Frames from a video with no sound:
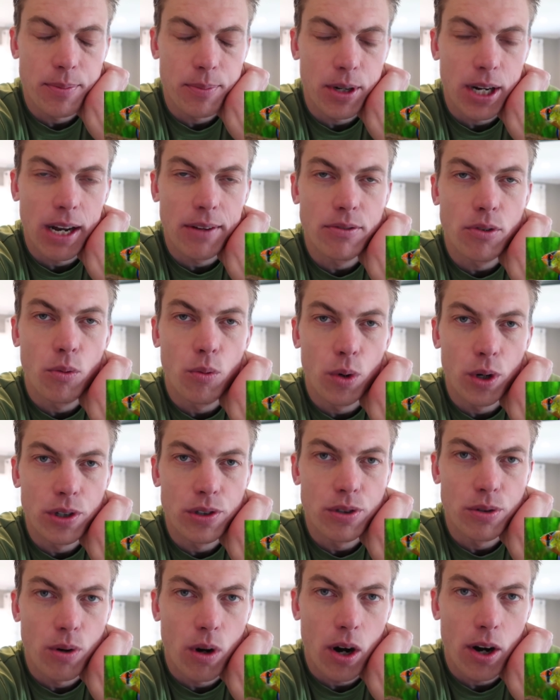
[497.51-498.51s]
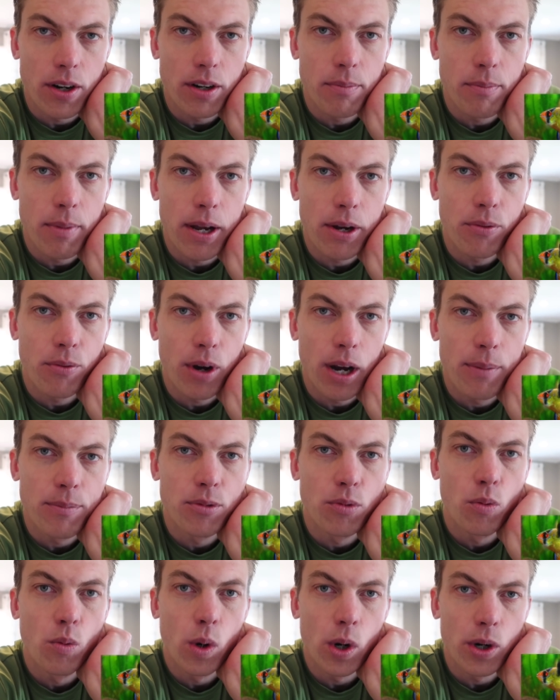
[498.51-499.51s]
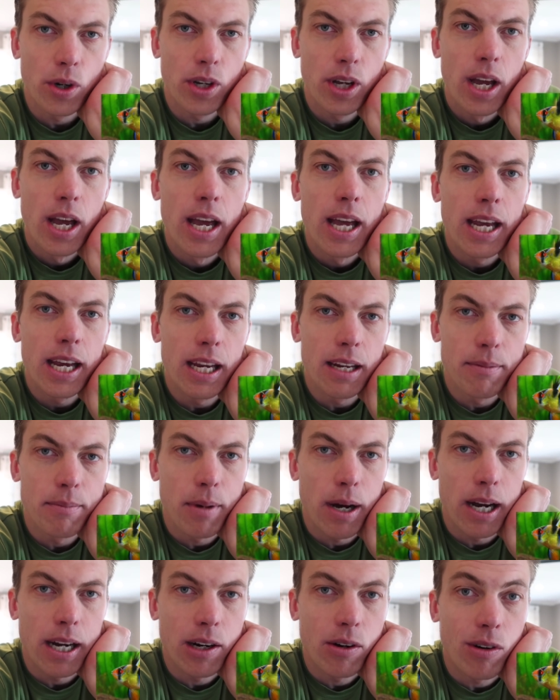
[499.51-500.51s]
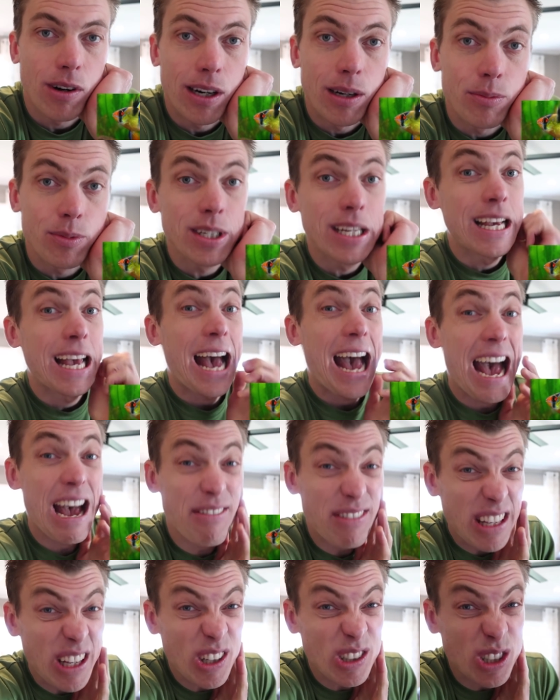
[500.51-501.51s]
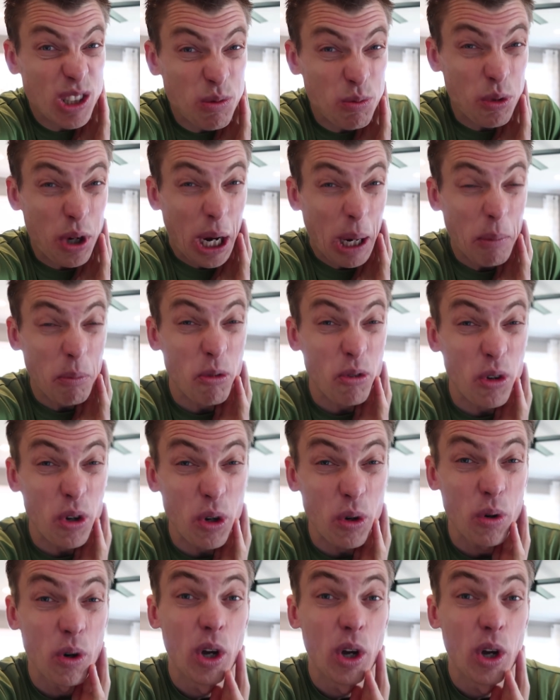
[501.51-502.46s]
I'm gonna have to work too hard to make rams work in my aquariums. I've killed some rams too.